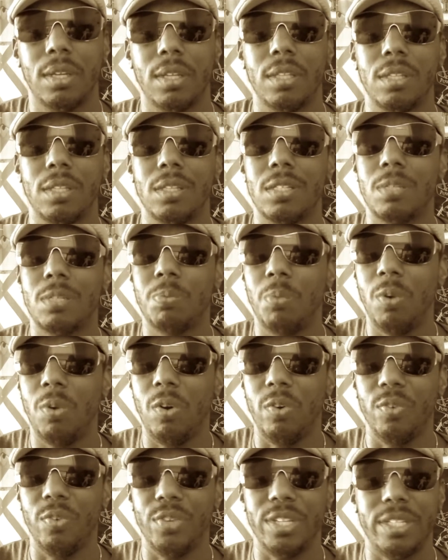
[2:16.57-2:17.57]
This
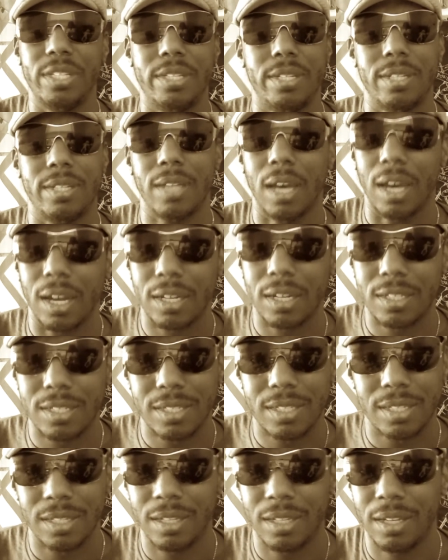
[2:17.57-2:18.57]
movie
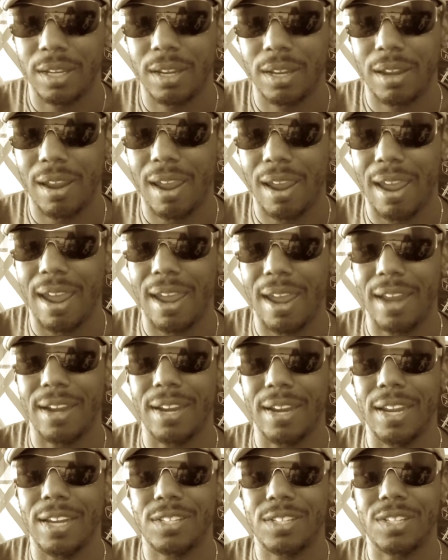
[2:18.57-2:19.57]
sucked, and
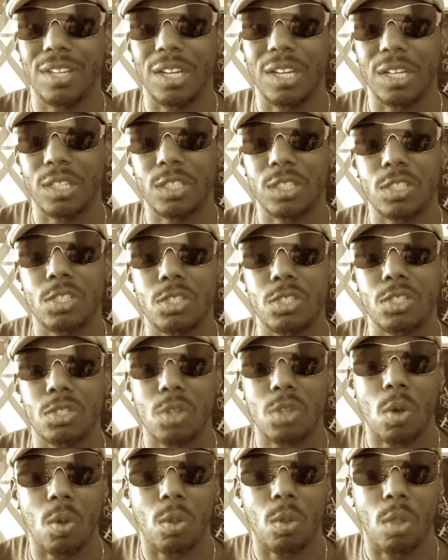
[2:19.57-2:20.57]
it took
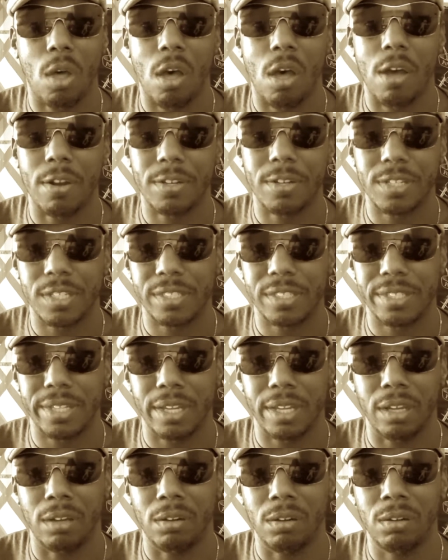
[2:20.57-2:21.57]
so long to
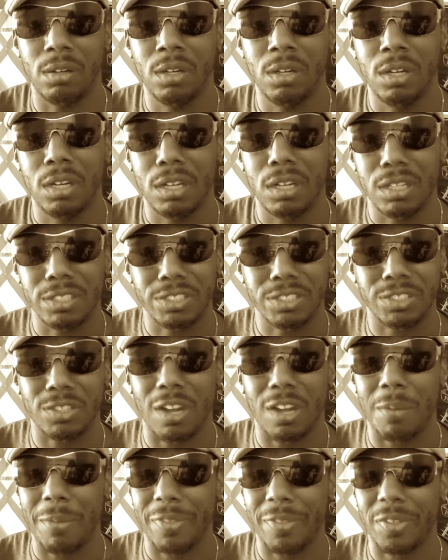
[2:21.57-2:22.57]
tell a
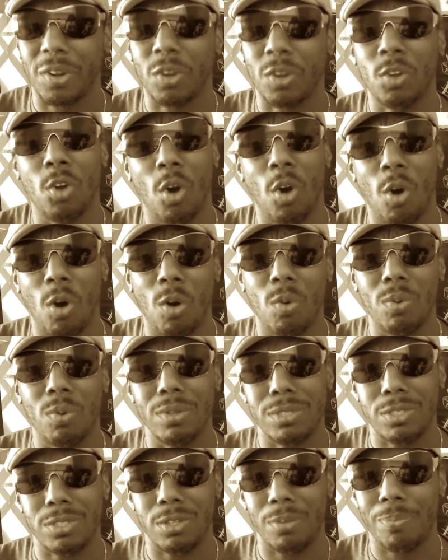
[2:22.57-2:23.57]
story. I mean, their goal
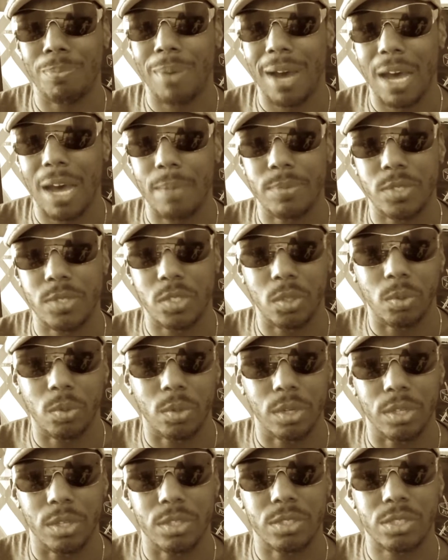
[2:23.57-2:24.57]
was to pop
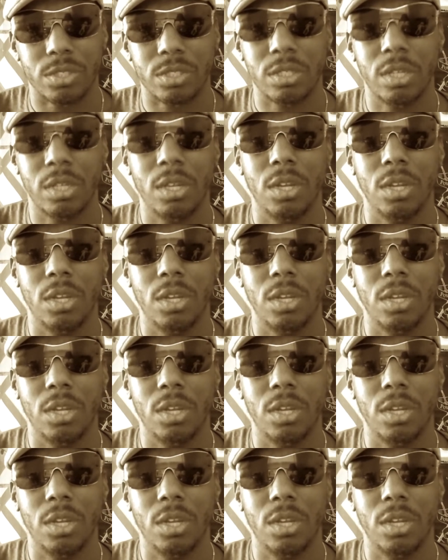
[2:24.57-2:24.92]
sewers